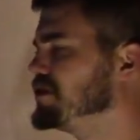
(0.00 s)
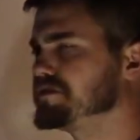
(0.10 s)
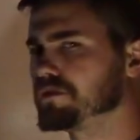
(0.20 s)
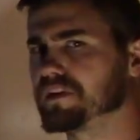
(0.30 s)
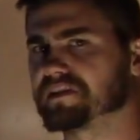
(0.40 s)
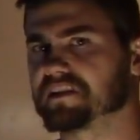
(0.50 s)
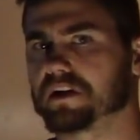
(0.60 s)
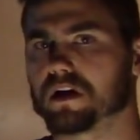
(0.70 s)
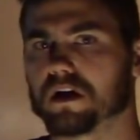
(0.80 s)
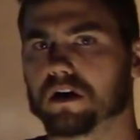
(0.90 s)
So this
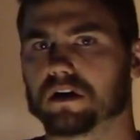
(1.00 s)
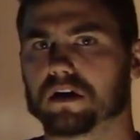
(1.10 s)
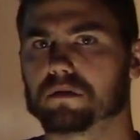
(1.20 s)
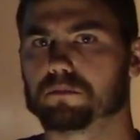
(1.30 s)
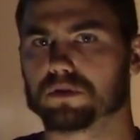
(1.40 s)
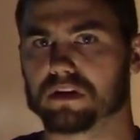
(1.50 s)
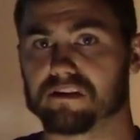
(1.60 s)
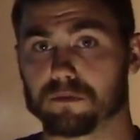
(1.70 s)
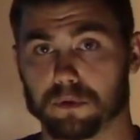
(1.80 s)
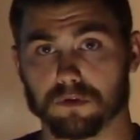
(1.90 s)

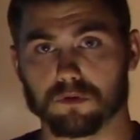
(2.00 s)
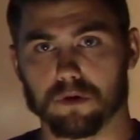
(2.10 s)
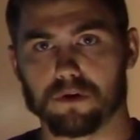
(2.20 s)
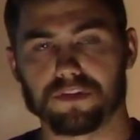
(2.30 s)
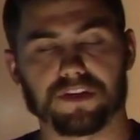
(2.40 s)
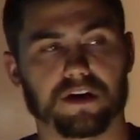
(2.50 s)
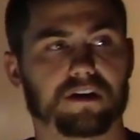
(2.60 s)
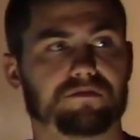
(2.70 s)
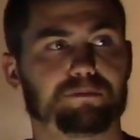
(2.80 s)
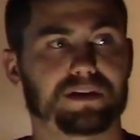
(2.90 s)
unbelievable growth
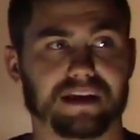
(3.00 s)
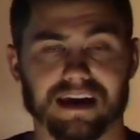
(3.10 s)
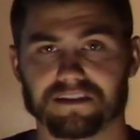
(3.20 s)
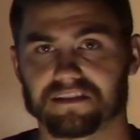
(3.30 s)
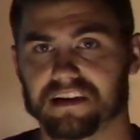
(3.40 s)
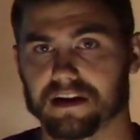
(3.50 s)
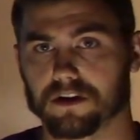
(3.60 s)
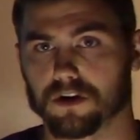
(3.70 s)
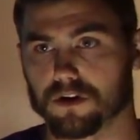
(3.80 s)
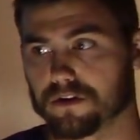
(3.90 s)
of plants that
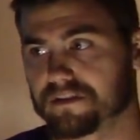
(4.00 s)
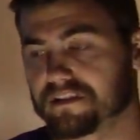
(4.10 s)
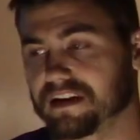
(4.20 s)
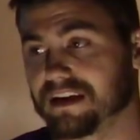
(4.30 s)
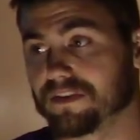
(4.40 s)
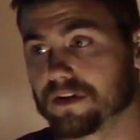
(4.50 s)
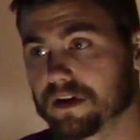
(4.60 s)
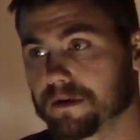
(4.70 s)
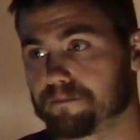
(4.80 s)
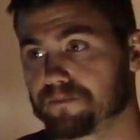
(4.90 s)
occurs in
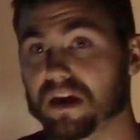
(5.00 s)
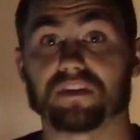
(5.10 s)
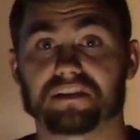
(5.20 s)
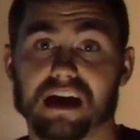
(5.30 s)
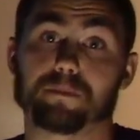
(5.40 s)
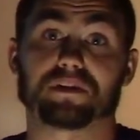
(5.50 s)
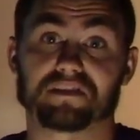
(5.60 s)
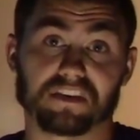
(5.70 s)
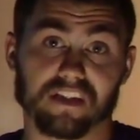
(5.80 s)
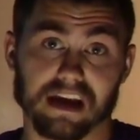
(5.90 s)
and this
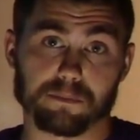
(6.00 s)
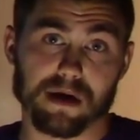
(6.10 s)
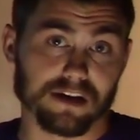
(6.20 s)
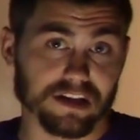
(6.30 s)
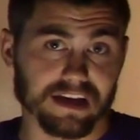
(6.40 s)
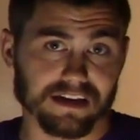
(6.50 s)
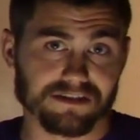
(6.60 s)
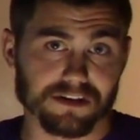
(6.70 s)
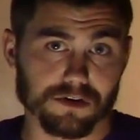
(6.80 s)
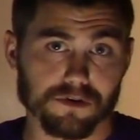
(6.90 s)
happens in Lake Pelican
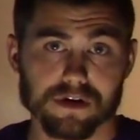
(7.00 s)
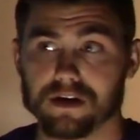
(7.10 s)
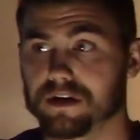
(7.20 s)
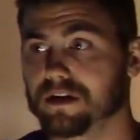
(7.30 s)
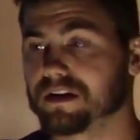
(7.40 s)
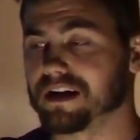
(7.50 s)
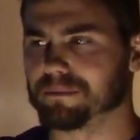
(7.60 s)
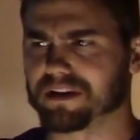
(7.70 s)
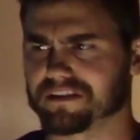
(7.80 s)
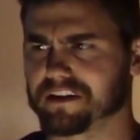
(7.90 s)
too,
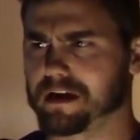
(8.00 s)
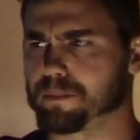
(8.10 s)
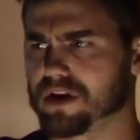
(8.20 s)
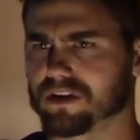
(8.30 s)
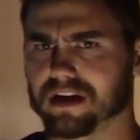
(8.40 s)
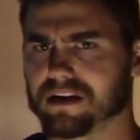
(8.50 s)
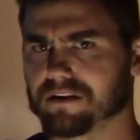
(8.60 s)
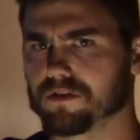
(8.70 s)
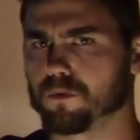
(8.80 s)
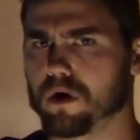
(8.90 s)
because Lake
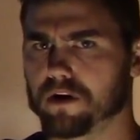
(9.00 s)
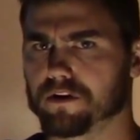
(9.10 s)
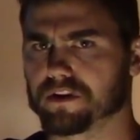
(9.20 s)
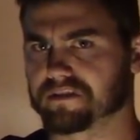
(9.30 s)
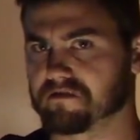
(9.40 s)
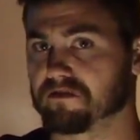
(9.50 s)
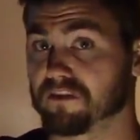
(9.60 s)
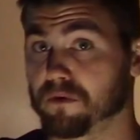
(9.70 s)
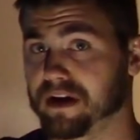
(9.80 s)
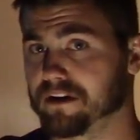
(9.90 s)
Pelican, the water doesn't
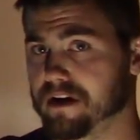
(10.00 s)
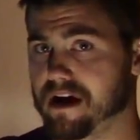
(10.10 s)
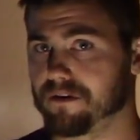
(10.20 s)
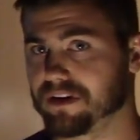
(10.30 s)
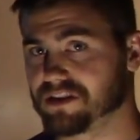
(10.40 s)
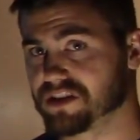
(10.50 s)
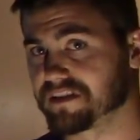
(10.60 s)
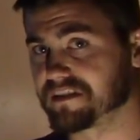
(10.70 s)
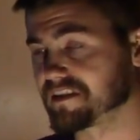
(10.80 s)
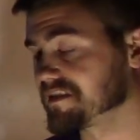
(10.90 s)
flow in or out, it
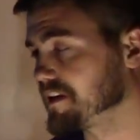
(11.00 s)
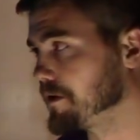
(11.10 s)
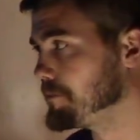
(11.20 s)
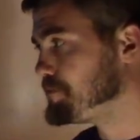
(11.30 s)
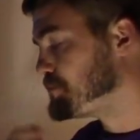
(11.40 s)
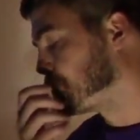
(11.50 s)
just sits there.